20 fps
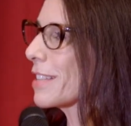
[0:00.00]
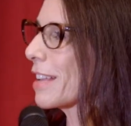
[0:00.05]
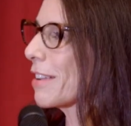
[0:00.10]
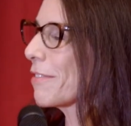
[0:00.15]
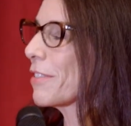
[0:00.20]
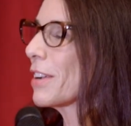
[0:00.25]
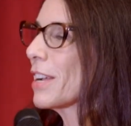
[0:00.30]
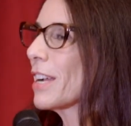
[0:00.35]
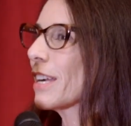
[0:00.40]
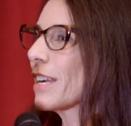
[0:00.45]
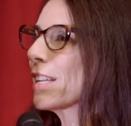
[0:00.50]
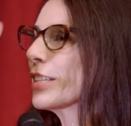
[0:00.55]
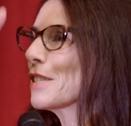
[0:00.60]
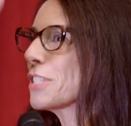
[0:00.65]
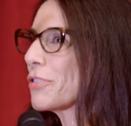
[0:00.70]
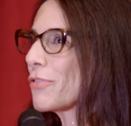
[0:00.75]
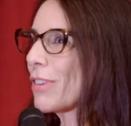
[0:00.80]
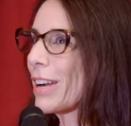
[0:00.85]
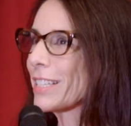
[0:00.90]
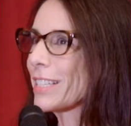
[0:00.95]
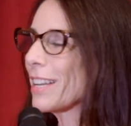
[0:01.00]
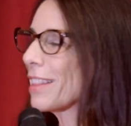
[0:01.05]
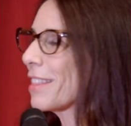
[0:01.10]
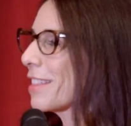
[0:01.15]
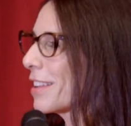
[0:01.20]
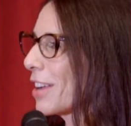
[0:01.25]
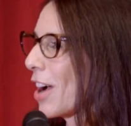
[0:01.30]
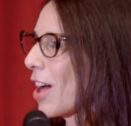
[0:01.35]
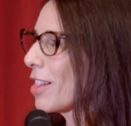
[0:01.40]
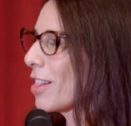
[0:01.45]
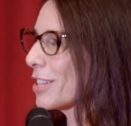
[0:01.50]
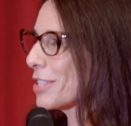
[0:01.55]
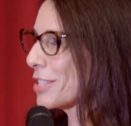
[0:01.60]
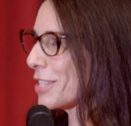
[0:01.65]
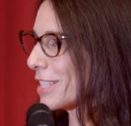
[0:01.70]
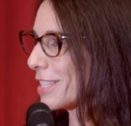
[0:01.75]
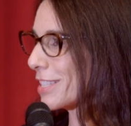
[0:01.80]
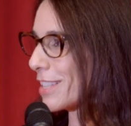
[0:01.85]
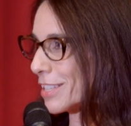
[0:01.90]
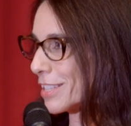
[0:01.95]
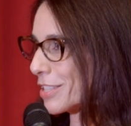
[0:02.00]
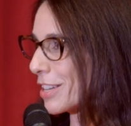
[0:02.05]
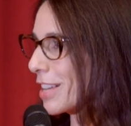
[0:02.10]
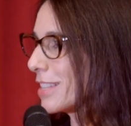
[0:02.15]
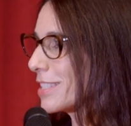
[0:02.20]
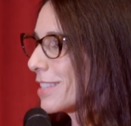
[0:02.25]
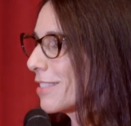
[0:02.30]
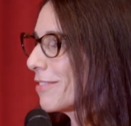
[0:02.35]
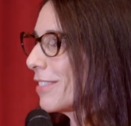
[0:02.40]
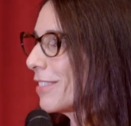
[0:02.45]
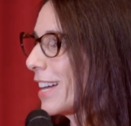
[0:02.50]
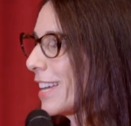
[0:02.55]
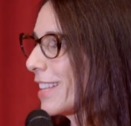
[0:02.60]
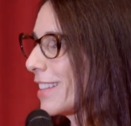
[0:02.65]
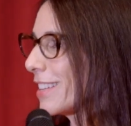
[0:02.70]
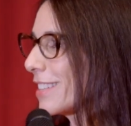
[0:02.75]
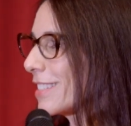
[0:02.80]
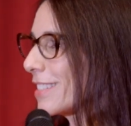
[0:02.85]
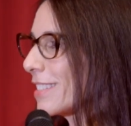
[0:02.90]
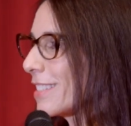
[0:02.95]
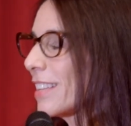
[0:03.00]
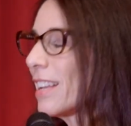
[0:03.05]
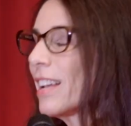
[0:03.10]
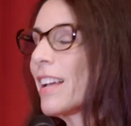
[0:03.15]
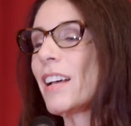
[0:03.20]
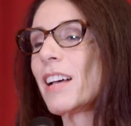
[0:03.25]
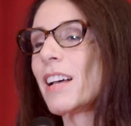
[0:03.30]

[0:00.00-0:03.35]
they've constructed theologies that justify this.